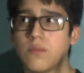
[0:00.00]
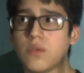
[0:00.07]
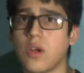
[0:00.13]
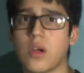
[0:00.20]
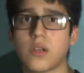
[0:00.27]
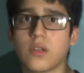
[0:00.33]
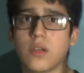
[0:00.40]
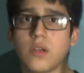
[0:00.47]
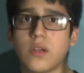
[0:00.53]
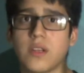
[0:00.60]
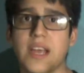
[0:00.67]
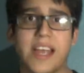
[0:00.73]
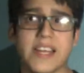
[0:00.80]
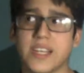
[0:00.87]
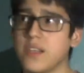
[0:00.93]
doctor
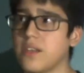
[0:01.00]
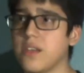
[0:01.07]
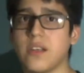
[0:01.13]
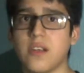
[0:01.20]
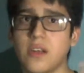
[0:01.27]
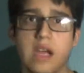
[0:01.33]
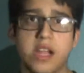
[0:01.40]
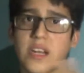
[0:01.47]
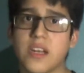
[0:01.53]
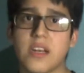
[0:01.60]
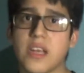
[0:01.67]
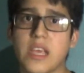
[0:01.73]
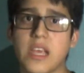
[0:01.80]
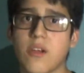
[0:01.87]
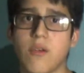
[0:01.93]
that I
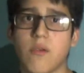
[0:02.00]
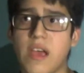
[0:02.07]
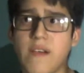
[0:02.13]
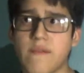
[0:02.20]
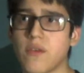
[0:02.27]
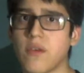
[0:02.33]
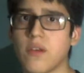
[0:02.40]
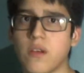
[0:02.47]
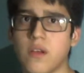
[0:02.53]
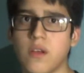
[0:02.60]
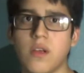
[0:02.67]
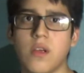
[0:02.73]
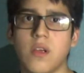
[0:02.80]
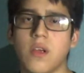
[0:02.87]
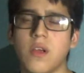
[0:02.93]
didn't hear ever.
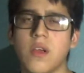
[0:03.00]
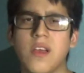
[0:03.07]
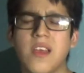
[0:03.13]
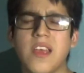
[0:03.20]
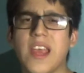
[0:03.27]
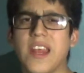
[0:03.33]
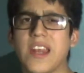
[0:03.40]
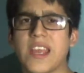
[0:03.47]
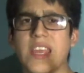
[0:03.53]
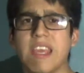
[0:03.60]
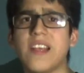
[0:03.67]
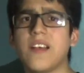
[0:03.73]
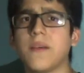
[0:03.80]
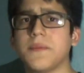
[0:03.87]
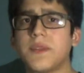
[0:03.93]
And then
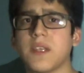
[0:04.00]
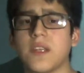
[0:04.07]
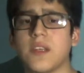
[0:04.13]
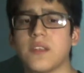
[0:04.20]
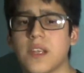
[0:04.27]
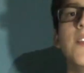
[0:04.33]
he comes in. He's